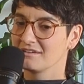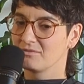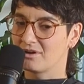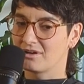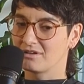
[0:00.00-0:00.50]

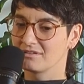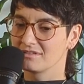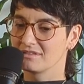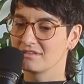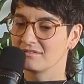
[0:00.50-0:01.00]

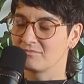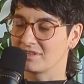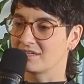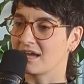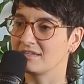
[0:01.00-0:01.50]

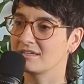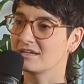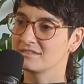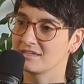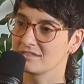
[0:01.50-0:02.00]
when the
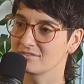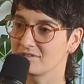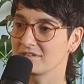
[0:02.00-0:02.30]
99-cent store